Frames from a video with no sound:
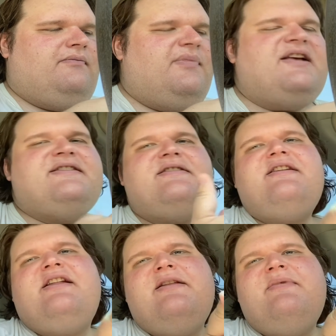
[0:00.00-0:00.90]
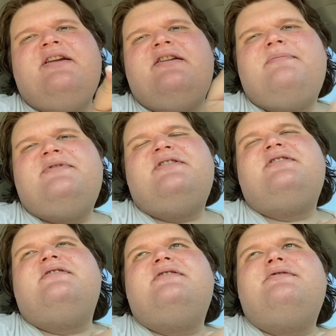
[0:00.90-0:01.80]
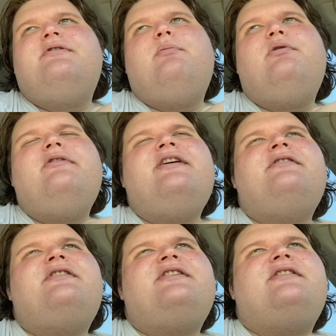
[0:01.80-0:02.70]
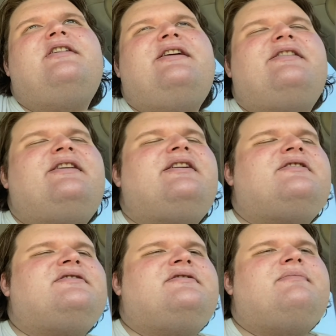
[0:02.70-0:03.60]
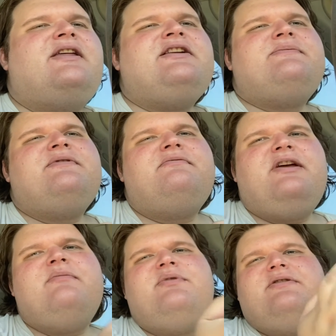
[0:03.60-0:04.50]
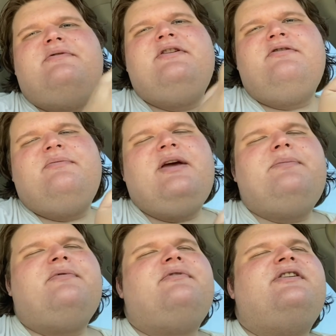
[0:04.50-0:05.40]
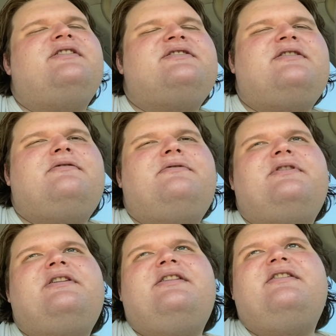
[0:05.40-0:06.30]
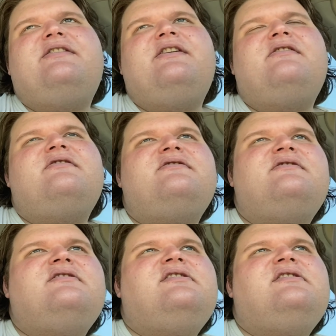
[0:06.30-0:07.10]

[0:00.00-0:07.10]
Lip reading: basically eliminated the position, so an employee couldn't clean theaters. Management, in between doing paperwork and stuff, would clean the theaters.